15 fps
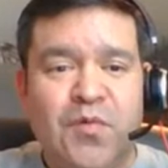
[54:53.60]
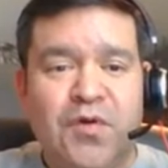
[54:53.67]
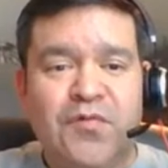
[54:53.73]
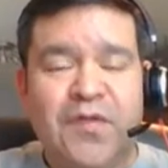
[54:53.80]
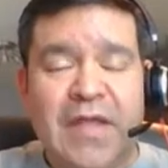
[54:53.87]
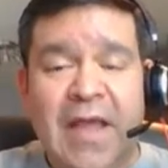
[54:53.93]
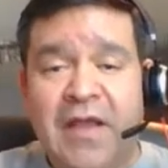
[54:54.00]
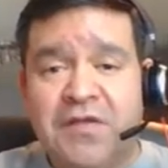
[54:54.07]
well,
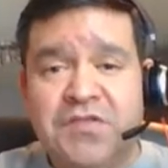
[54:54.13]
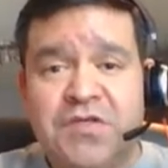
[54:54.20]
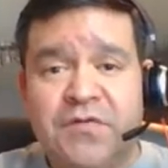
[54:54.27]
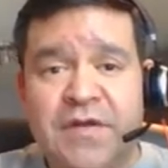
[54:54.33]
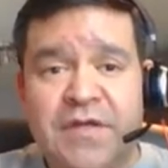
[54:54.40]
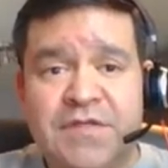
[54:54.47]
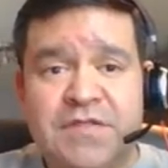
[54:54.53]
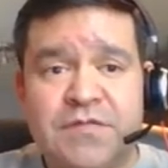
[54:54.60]
the answer
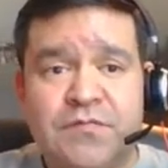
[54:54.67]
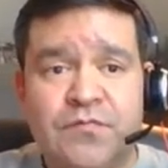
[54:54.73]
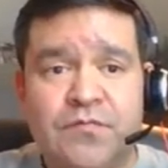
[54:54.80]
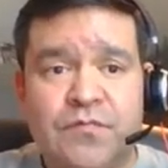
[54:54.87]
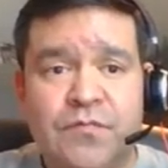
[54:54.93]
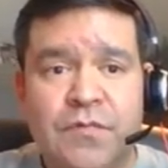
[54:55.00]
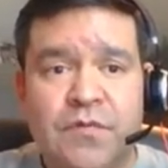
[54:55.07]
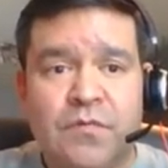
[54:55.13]
is,
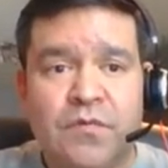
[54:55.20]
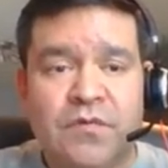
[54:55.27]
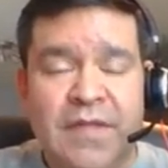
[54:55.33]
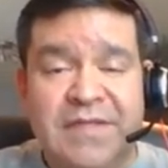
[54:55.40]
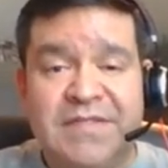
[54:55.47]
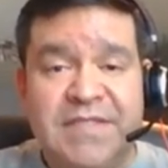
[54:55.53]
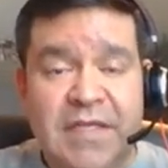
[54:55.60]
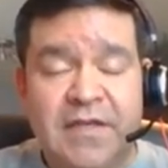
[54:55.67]
well,
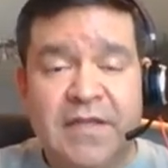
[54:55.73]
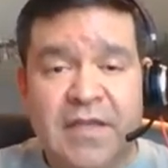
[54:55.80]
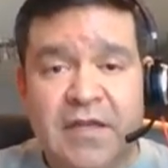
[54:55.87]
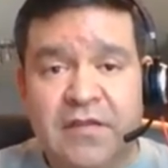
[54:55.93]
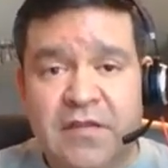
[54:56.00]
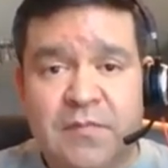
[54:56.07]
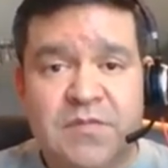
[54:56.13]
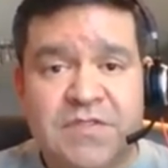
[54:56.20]
they didn't get
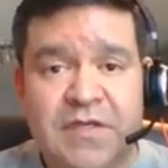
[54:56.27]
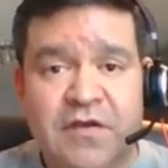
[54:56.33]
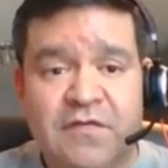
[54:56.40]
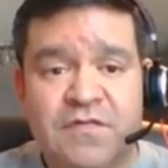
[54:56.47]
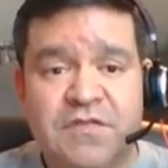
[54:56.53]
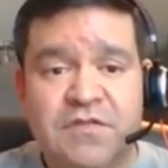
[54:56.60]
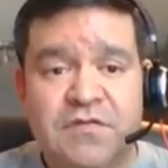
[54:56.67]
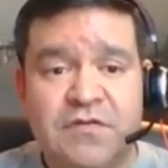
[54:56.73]
it
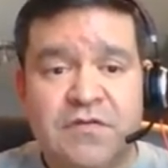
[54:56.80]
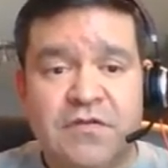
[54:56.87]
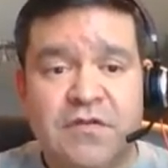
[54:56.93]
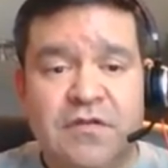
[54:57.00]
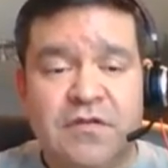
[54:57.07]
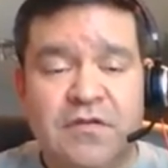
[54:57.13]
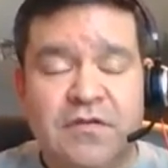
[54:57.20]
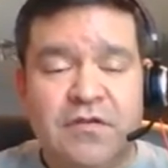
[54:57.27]
themselves
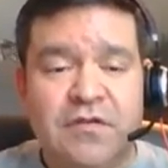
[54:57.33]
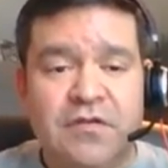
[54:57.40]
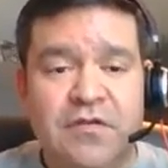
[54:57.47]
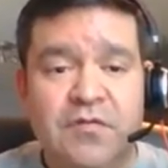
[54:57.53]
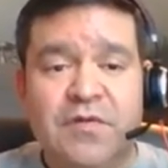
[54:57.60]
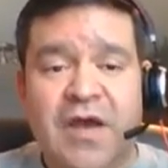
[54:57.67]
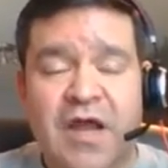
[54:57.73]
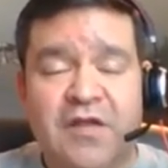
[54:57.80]
Yep.
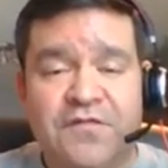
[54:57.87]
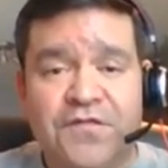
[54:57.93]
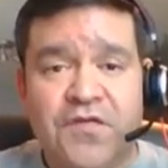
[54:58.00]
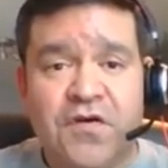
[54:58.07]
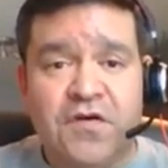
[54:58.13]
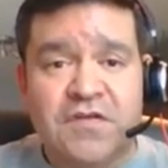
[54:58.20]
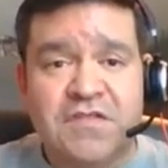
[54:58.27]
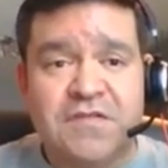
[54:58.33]
You got it
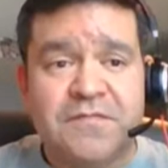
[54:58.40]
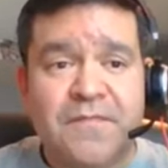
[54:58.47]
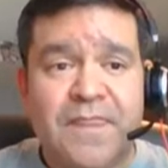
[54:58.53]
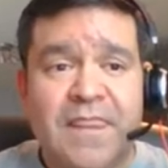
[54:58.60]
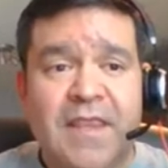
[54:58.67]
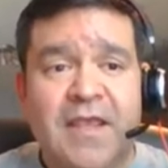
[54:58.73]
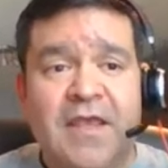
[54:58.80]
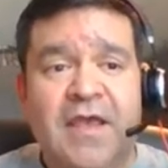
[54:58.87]
first.
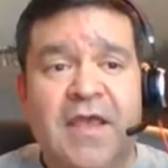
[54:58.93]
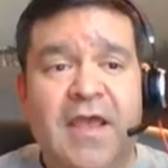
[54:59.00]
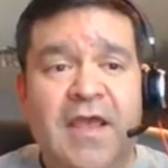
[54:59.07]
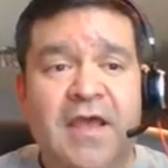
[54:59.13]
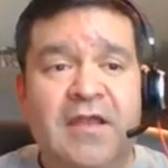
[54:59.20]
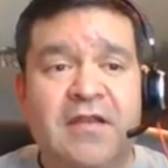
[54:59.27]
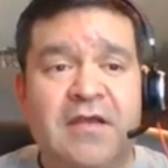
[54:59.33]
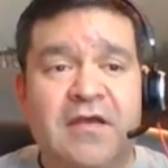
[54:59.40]

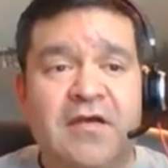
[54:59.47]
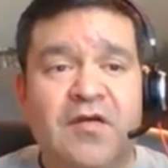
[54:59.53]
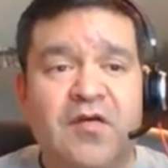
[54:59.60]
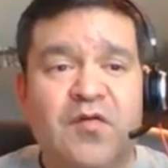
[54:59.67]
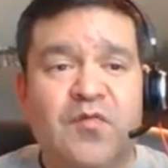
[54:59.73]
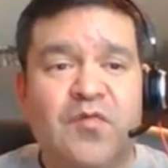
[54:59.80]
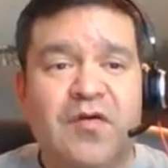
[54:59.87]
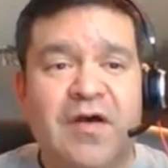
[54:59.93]
And
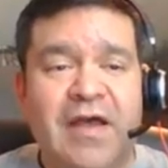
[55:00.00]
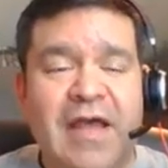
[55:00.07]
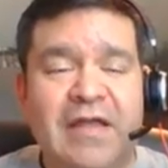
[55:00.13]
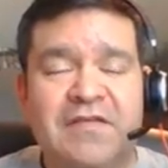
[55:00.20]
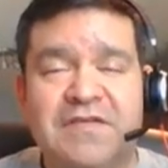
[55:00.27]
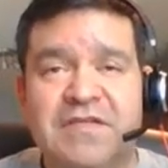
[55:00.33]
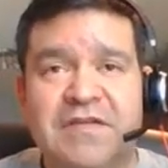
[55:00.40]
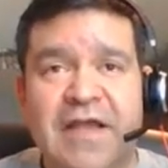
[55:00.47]
I
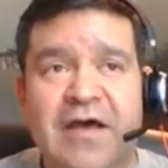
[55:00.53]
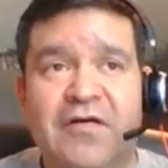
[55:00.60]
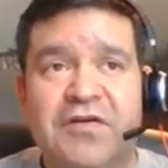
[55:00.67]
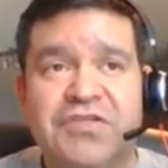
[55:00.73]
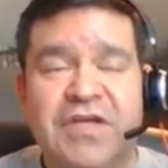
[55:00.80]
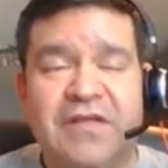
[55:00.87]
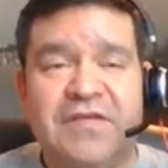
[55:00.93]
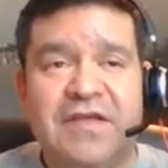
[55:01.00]
had this
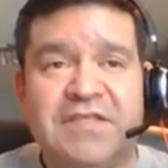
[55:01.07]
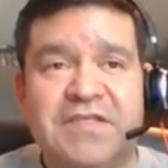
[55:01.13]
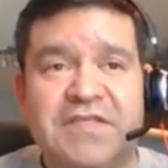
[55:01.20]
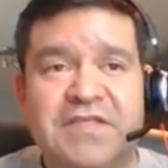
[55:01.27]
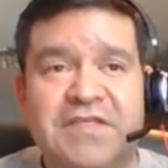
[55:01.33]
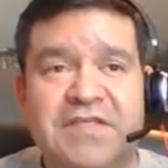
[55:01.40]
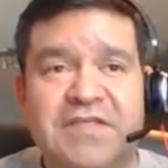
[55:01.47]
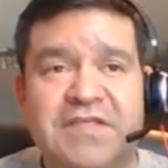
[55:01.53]
analogy. I think it's
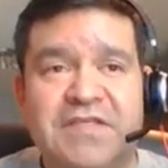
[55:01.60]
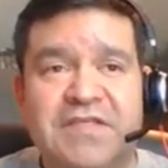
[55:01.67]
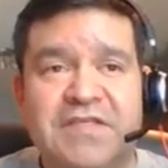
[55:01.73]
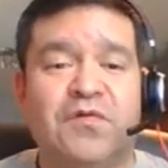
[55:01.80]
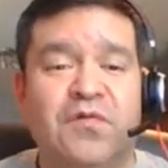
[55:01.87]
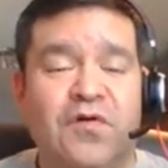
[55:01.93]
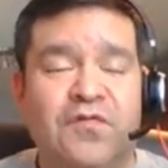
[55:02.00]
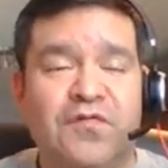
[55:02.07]
kind of funny.
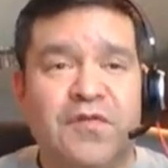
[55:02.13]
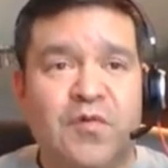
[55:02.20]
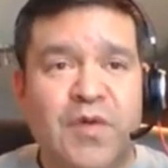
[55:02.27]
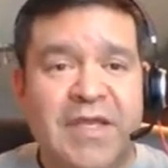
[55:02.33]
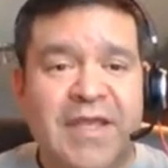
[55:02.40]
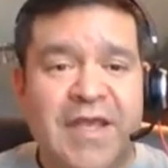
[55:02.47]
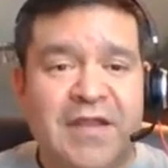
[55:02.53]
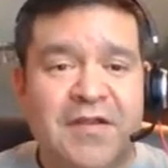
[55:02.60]
So over the
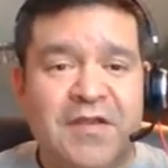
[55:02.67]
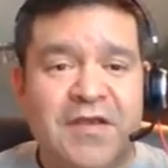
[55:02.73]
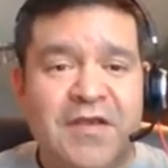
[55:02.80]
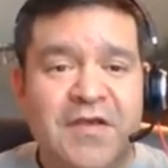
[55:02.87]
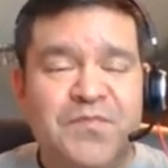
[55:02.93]
weekend,